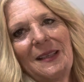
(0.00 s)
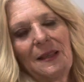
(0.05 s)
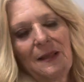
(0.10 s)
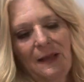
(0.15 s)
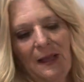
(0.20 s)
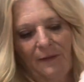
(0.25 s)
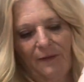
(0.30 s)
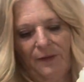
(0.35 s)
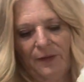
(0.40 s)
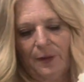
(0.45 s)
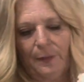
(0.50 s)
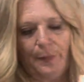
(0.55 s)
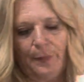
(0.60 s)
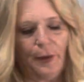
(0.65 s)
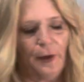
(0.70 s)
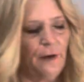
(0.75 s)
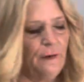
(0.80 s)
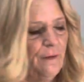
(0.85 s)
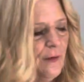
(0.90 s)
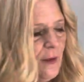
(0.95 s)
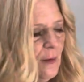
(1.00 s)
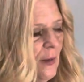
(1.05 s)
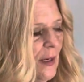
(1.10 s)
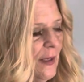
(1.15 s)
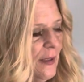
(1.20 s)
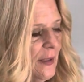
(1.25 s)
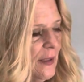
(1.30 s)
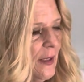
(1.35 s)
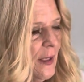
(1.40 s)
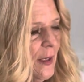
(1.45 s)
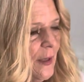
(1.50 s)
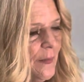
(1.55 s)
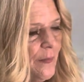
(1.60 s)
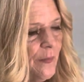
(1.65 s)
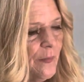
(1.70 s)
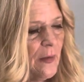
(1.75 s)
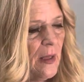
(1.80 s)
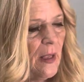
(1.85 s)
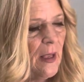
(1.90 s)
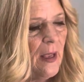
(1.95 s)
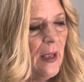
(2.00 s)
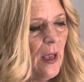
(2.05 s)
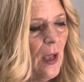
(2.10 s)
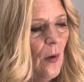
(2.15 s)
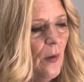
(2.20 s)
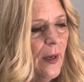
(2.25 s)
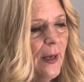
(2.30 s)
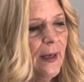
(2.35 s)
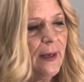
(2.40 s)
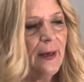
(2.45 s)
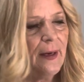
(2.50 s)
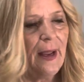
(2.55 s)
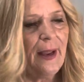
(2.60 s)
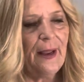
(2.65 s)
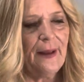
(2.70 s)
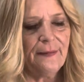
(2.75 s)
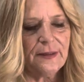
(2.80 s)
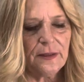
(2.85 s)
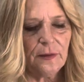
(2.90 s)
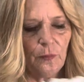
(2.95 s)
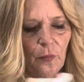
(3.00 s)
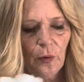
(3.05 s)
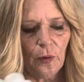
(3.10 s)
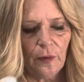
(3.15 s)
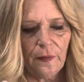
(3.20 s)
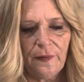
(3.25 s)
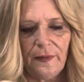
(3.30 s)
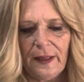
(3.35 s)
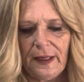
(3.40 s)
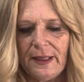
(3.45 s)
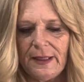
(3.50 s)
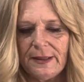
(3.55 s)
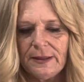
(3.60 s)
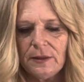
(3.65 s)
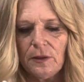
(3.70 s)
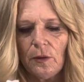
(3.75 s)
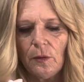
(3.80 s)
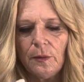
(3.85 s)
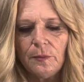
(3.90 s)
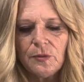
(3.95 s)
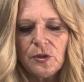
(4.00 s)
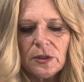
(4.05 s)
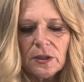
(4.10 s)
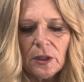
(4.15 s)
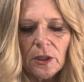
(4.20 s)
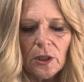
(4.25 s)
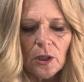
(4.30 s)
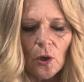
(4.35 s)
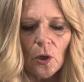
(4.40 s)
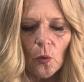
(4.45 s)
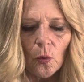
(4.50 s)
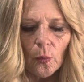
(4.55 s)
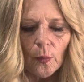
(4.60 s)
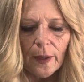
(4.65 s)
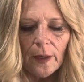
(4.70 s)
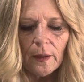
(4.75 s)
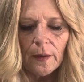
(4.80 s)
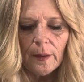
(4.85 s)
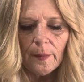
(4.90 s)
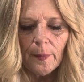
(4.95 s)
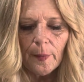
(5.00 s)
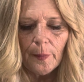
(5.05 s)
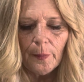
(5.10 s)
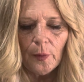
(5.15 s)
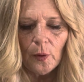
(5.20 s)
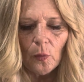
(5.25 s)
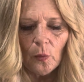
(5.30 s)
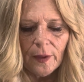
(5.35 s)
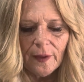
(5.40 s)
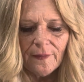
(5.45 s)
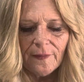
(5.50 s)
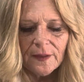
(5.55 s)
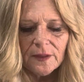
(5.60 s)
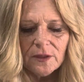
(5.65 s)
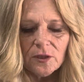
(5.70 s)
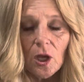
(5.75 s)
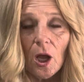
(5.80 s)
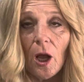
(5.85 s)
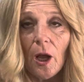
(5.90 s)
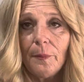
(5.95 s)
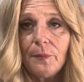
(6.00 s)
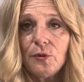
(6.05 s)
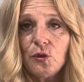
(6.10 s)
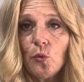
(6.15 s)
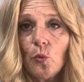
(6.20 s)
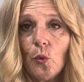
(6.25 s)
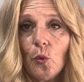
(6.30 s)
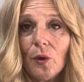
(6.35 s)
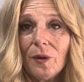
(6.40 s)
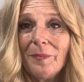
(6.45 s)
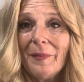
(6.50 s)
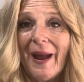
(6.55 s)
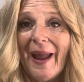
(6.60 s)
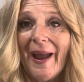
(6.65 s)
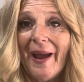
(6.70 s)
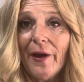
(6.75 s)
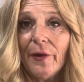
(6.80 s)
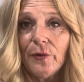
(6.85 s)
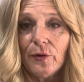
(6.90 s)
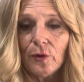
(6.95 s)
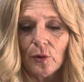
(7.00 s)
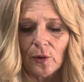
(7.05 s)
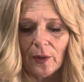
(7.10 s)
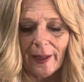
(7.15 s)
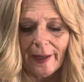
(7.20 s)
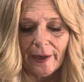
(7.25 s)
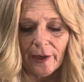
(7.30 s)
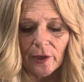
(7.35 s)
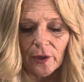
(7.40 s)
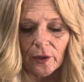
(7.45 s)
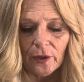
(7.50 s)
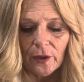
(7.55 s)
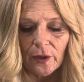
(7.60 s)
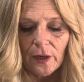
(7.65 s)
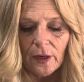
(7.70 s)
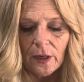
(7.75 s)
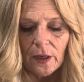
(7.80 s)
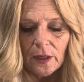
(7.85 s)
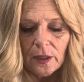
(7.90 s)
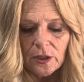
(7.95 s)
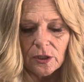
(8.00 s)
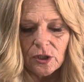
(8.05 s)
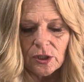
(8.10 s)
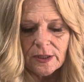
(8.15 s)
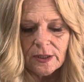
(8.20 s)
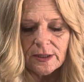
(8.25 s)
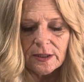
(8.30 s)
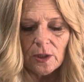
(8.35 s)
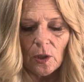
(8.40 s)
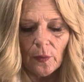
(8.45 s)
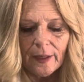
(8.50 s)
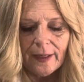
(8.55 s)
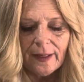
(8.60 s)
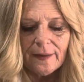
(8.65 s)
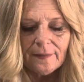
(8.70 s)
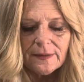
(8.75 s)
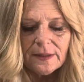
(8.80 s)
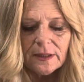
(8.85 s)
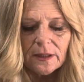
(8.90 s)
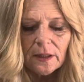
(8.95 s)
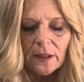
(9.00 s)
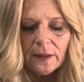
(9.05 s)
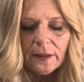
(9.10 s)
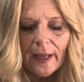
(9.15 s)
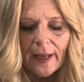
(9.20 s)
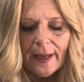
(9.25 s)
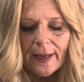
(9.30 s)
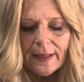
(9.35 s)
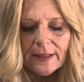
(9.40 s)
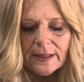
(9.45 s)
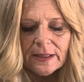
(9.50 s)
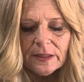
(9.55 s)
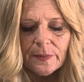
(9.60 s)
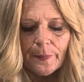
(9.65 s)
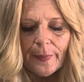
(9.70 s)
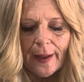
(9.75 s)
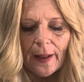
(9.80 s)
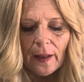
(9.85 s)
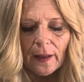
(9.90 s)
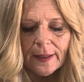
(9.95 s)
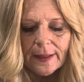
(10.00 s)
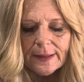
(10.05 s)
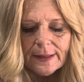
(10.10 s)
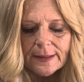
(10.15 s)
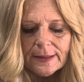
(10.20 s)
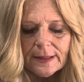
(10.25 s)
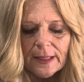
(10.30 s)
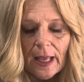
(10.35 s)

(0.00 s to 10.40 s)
That fit perfect right there. Okay, and I have some more of these, so I'm just going to go around. I'm going to put one at the top toward my outer layer, just so it gives it a nice balance.